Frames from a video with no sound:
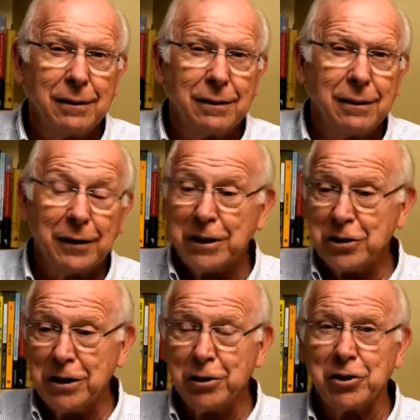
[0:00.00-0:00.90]
And they
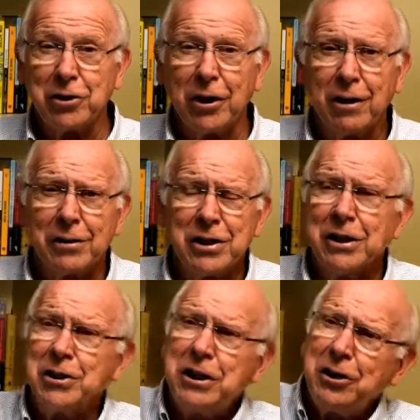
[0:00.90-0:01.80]
see the stars, and
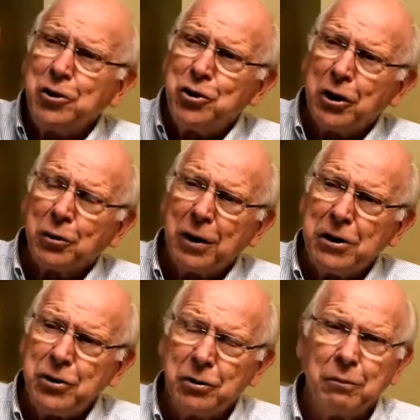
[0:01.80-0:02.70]
they see the
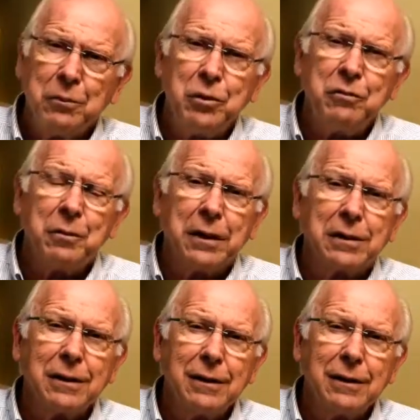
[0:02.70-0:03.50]
generational movement,